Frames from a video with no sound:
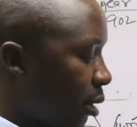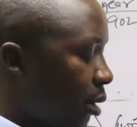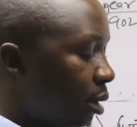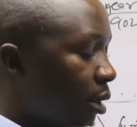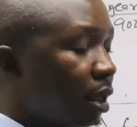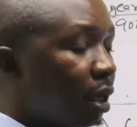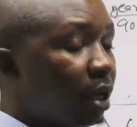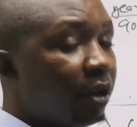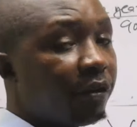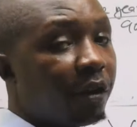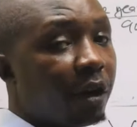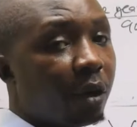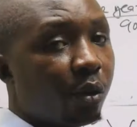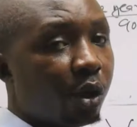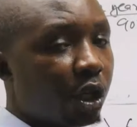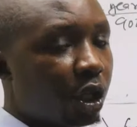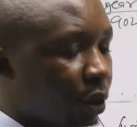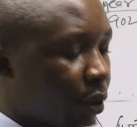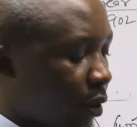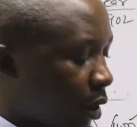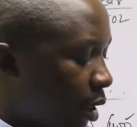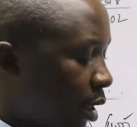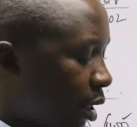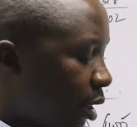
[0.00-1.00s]
the
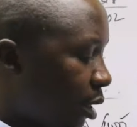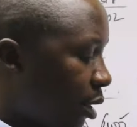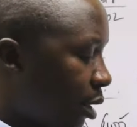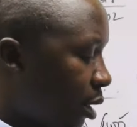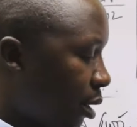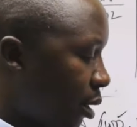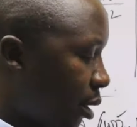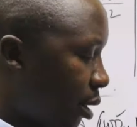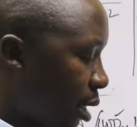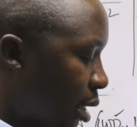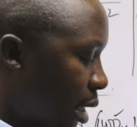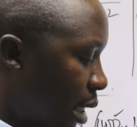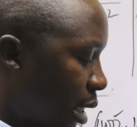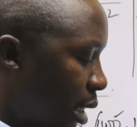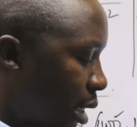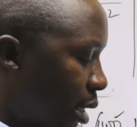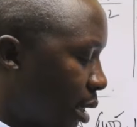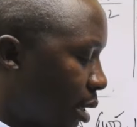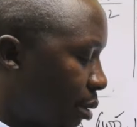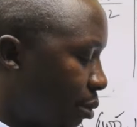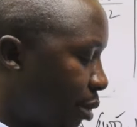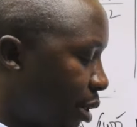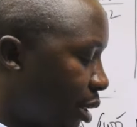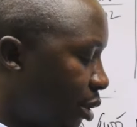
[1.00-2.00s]
revaluation gain
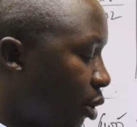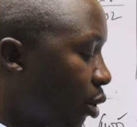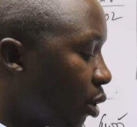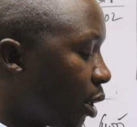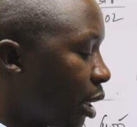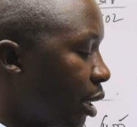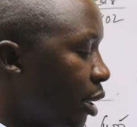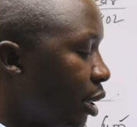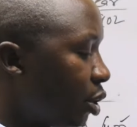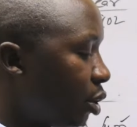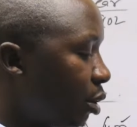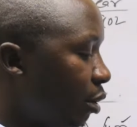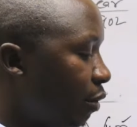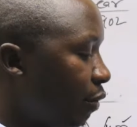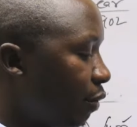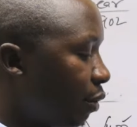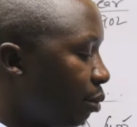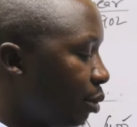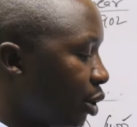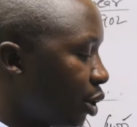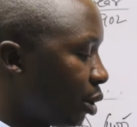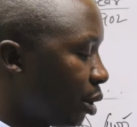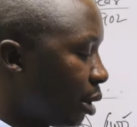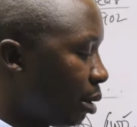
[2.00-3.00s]
based on additional
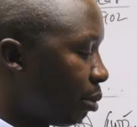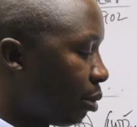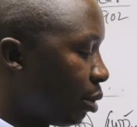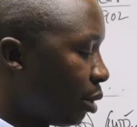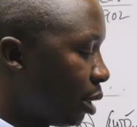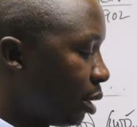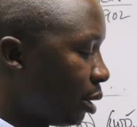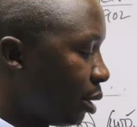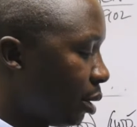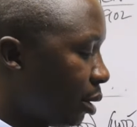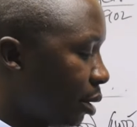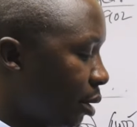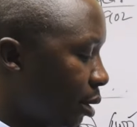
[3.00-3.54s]
information number 1.